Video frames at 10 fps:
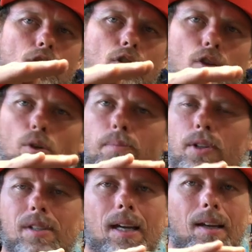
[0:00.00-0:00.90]

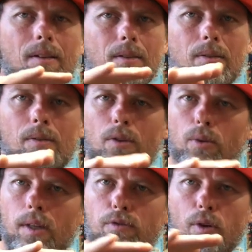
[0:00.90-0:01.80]
2%,
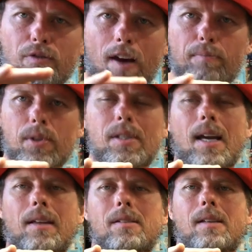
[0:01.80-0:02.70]
3, 4,
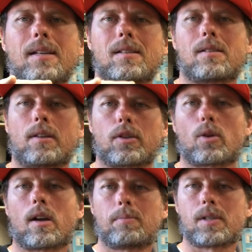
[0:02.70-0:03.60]
5% slices on the
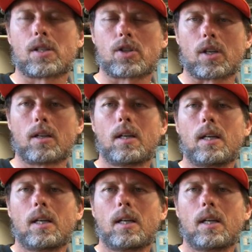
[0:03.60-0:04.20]
throttle position.